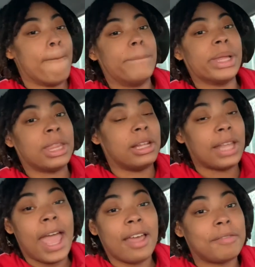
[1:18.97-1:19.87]
but the
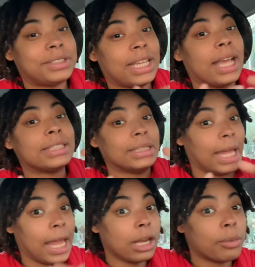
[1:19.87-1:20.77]
lack of sex
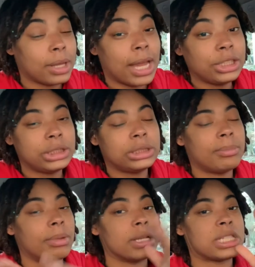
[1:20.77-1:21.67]
in a relationship,
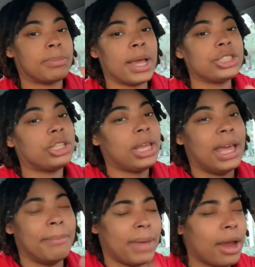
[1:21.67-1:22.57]
especially
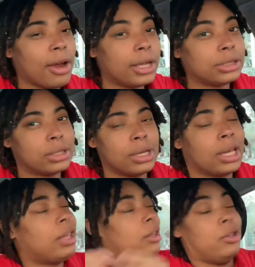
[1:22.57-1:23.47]
a marriage,
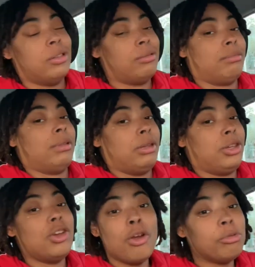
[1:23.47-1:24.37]

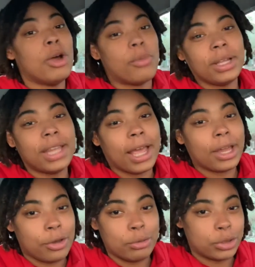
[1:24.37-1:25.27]
you don't know what that
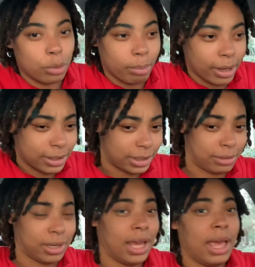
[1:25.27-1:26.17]
could do to a person.